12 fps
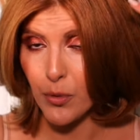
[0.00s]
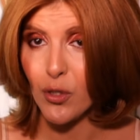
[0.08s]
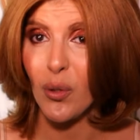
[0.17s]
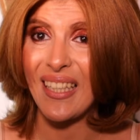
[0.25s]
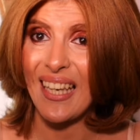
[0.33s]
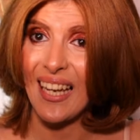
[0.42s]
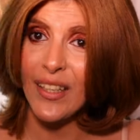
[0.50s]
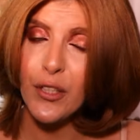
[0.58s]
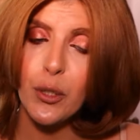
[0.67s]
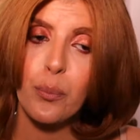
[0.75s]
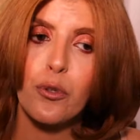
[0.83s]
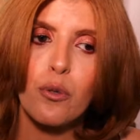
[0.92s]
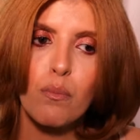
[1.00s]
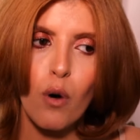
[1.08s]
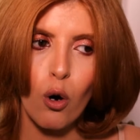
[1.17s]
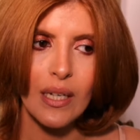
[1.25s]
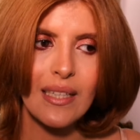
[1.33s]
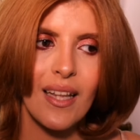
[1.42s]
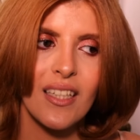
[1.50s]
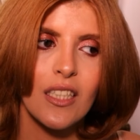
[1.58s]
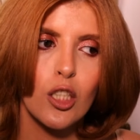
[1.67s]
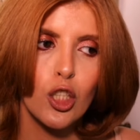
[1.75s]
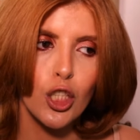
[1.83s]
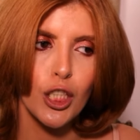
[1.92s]
So again, you're promoting like
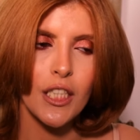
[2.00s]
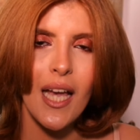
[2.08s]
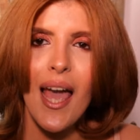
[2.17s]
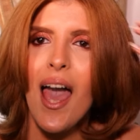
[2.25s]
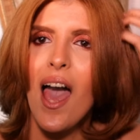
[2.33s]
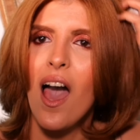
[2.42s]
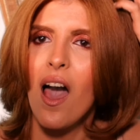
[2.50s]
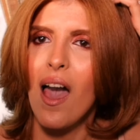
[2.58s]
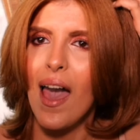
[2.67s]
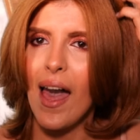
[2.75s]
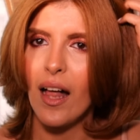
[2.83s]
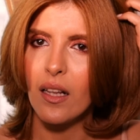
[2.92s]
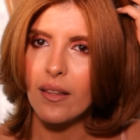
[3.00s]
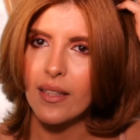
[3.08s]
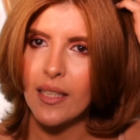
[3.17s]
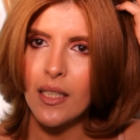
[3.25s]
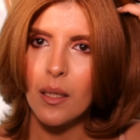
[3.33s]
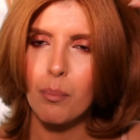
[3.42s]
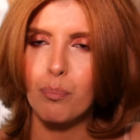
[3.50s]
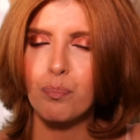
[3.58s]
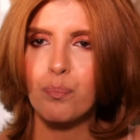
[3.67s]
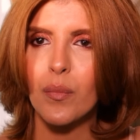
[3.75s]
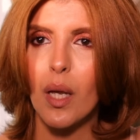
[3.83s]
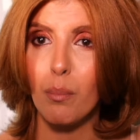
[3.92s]
a good, healthy
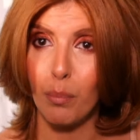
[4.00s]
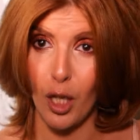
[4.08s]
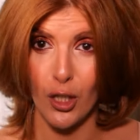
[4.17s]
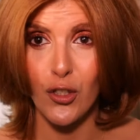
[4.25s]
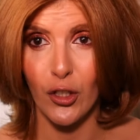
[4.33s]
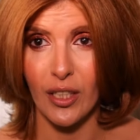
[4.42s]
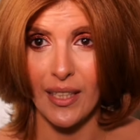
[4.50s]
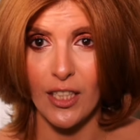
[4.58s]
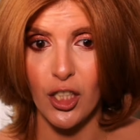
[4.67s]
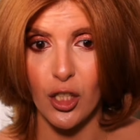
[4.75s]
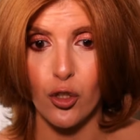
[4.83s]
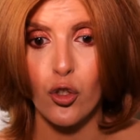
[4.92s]
blood circulation.